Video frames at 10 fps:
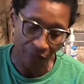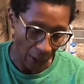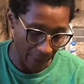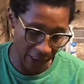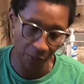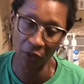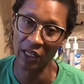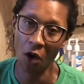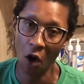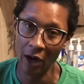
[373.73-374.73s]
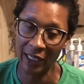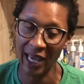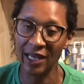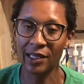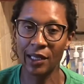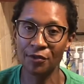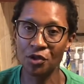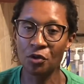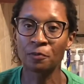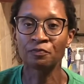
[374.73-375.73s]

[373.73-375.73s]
but it's pretty hearty, and it gives you